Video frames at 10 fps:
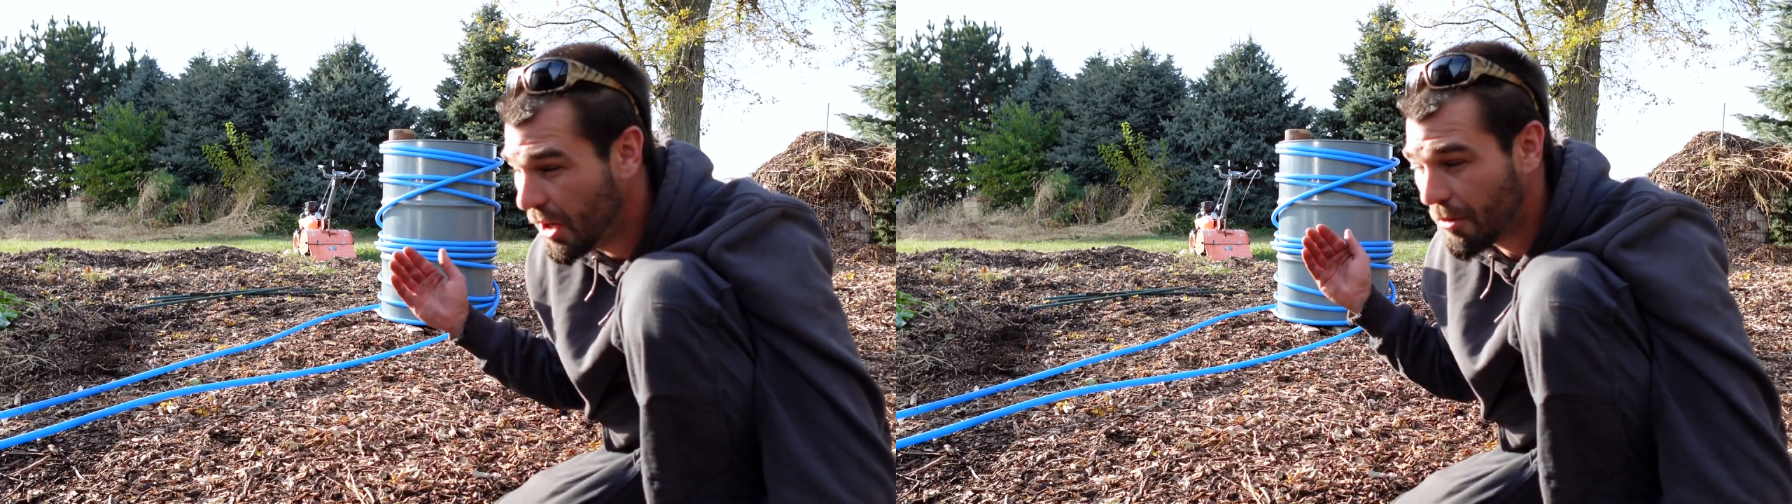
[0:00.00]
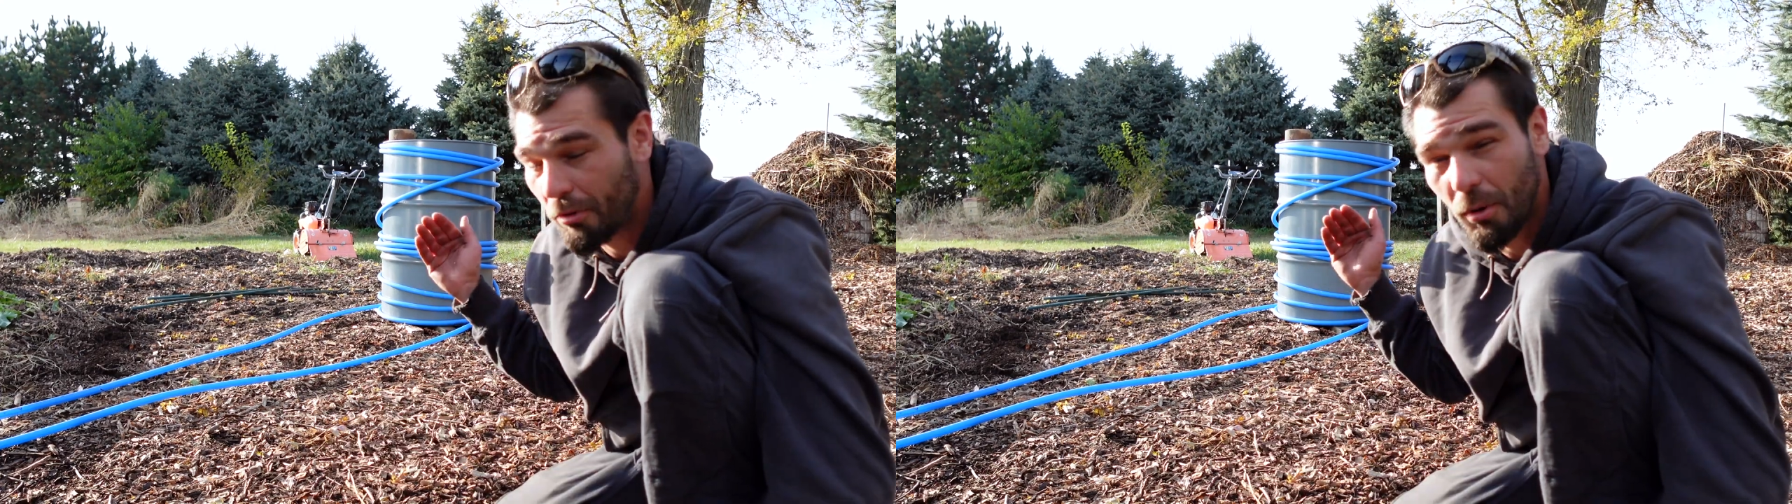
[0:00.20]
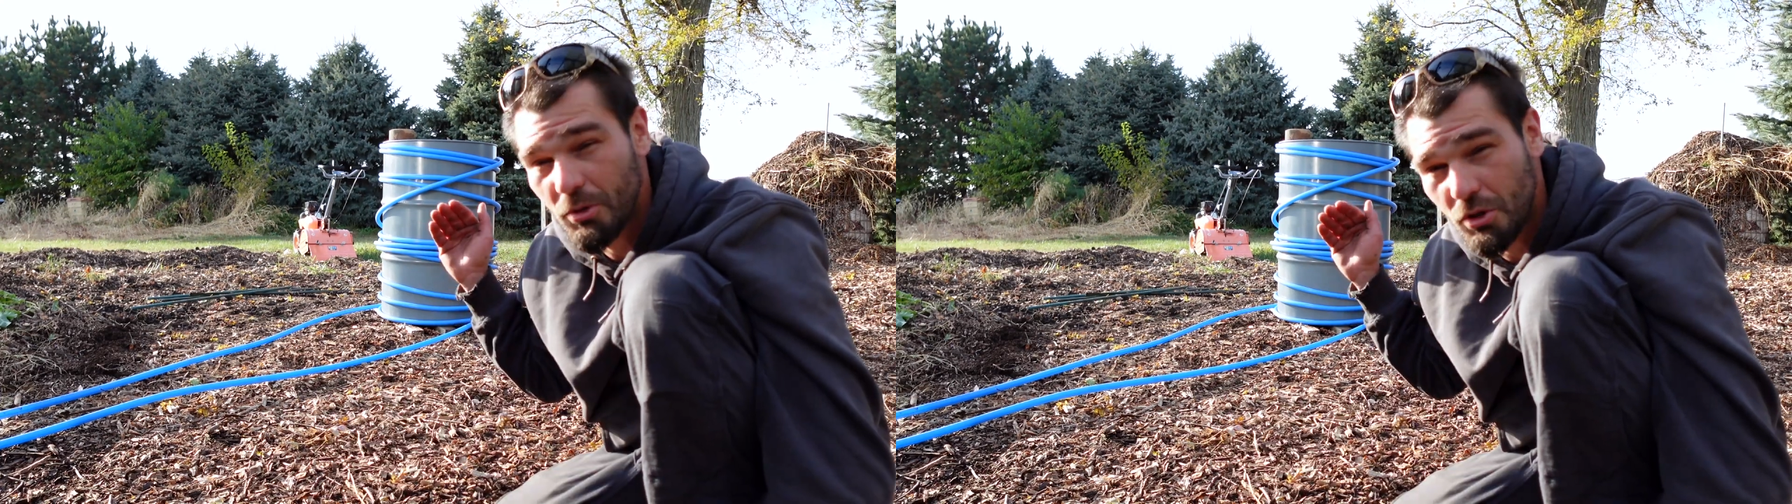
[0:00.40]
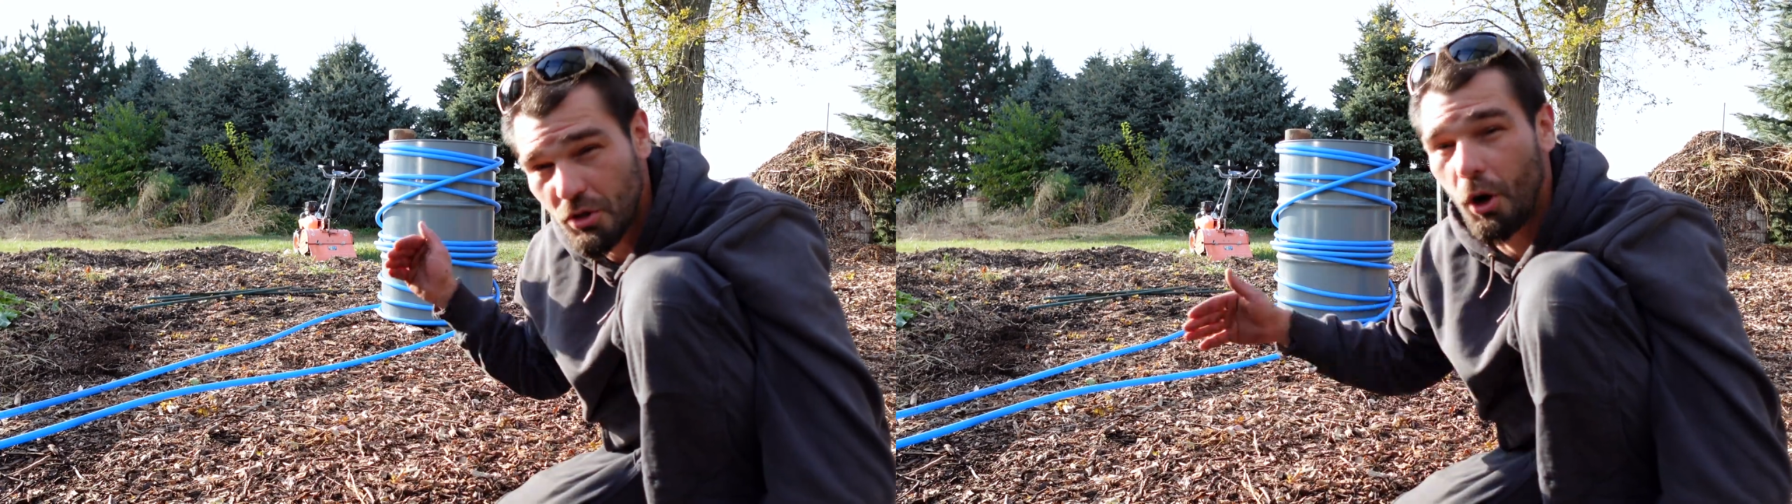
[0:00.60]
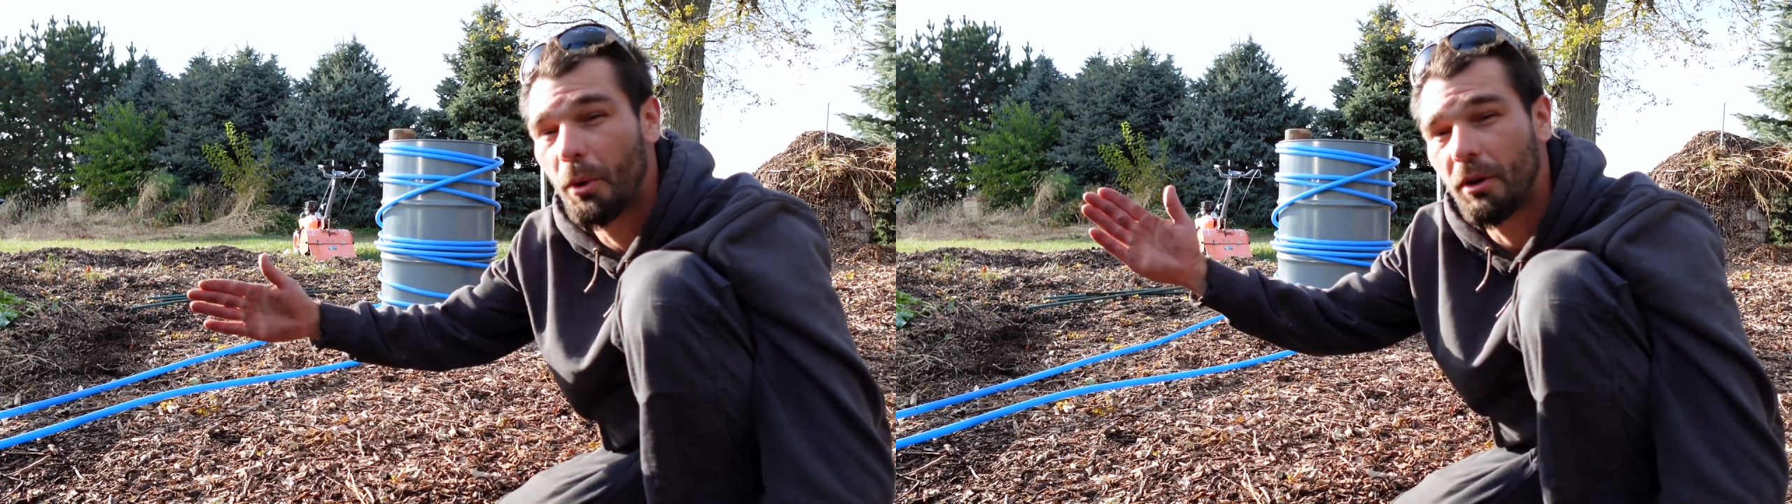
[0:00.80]
from just
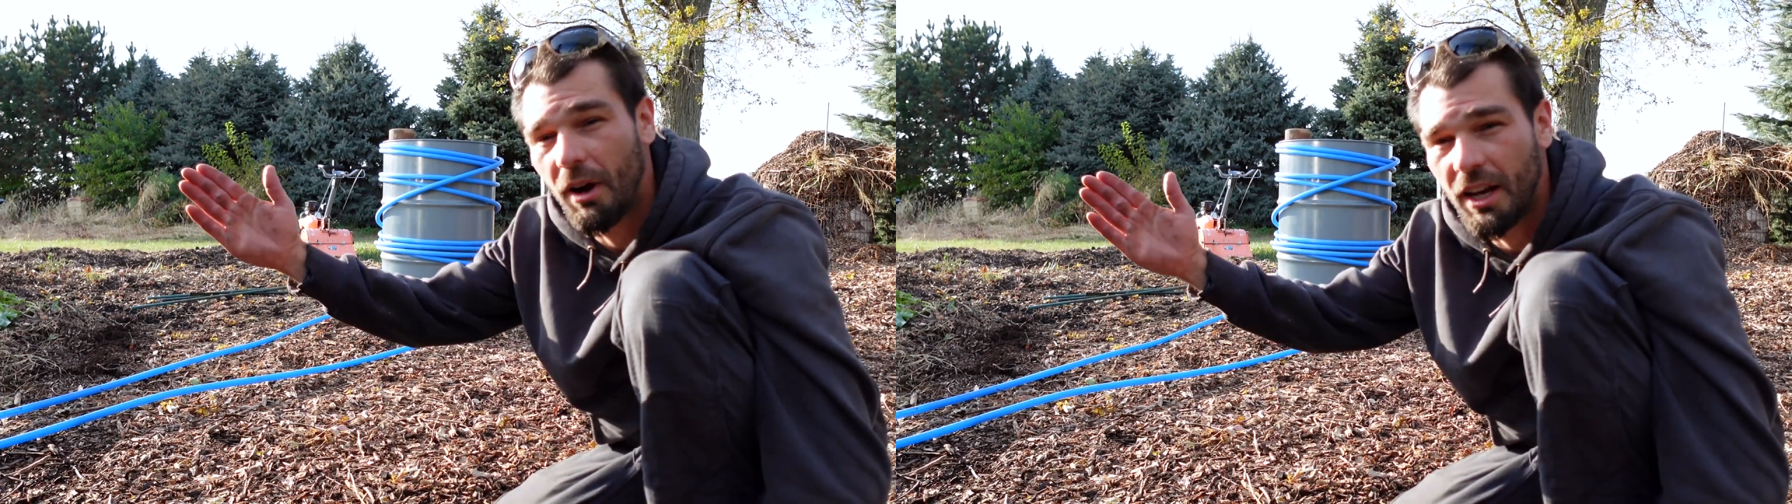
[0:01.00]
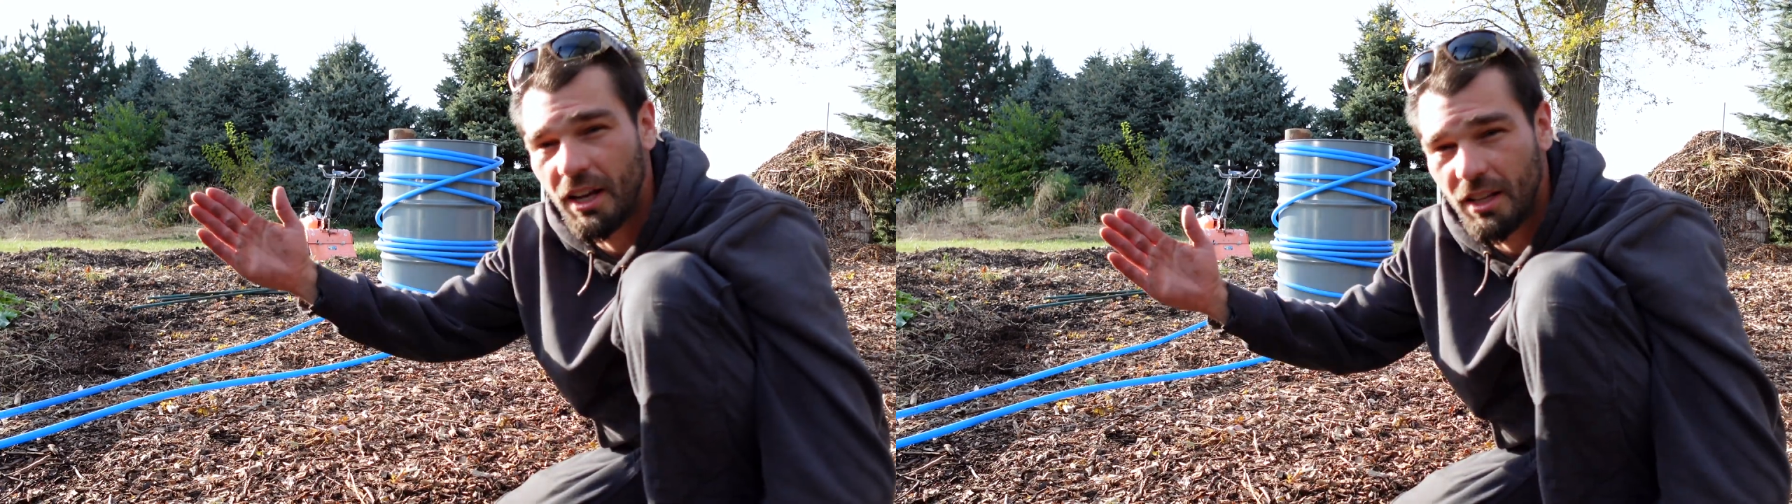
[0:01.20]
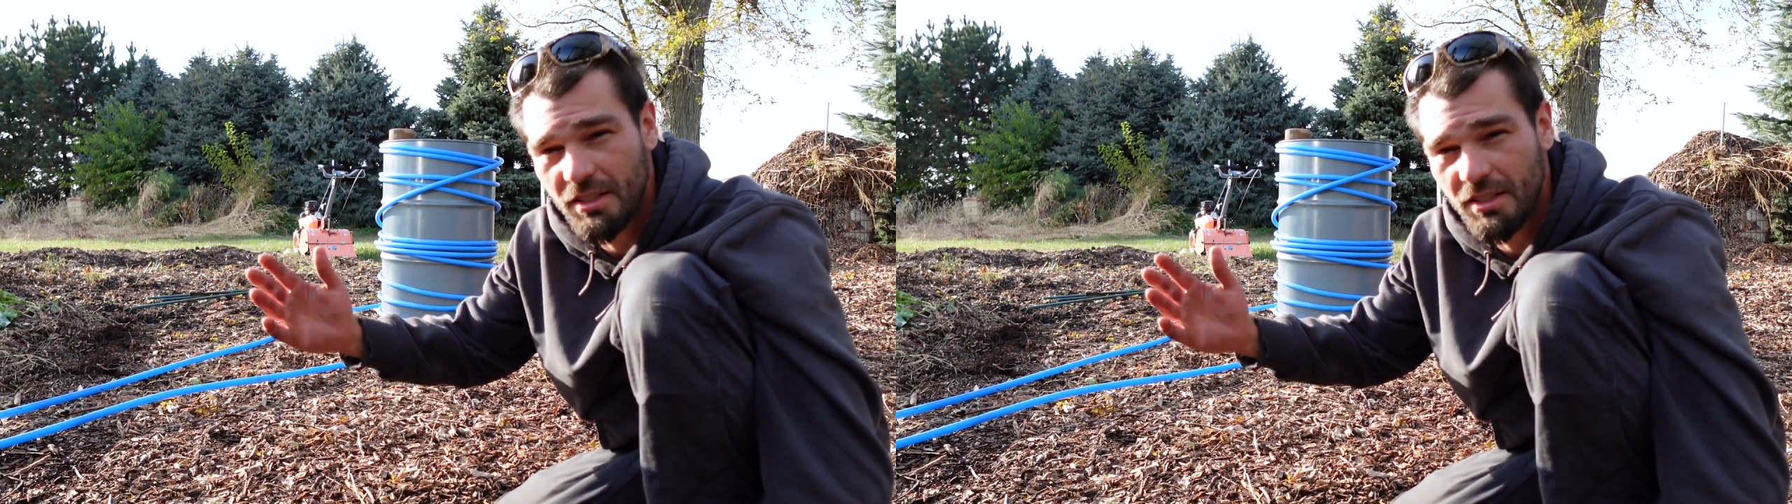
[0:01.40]
going right in.